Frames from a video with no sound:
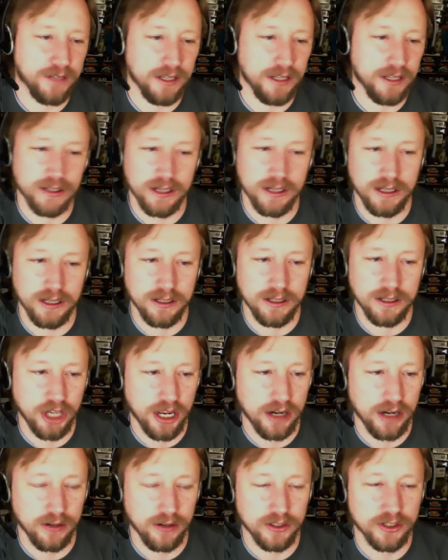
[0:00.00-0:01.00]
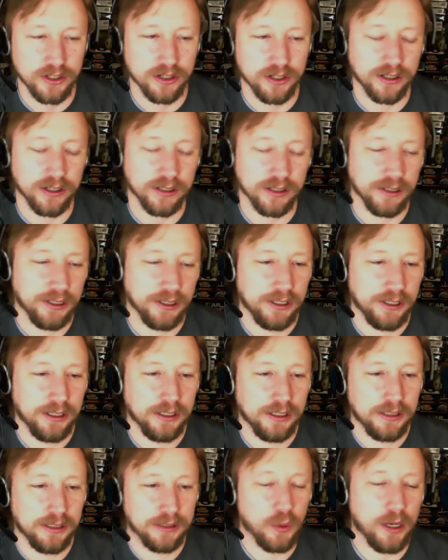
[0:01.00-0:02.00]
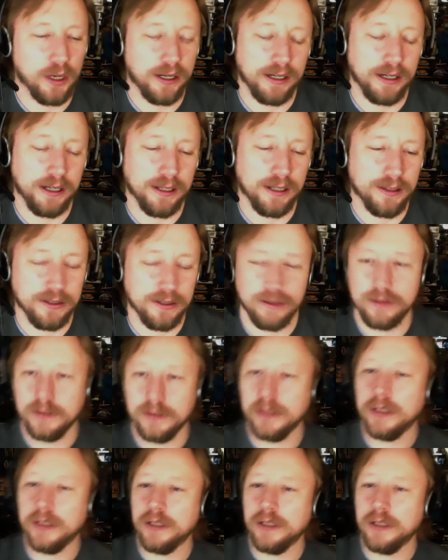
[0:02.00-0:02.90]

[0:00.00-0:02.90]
Disney channels or whatnot. So,